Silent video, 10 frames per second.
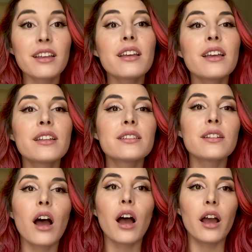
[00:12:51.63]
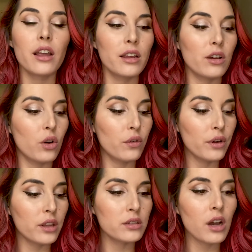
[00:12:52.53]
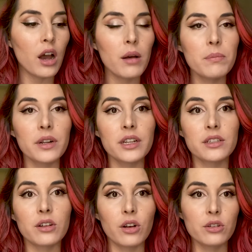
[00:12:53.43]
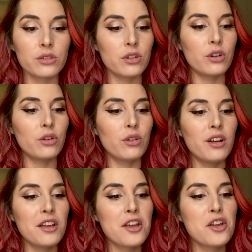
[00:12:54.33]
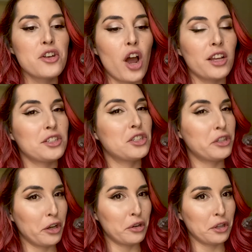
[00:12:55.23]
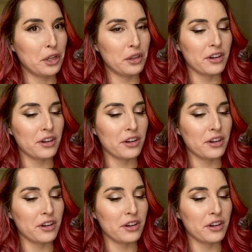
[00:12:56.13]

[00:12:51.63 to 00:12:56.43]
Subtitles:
It's not over the top, but it's also not subtle either.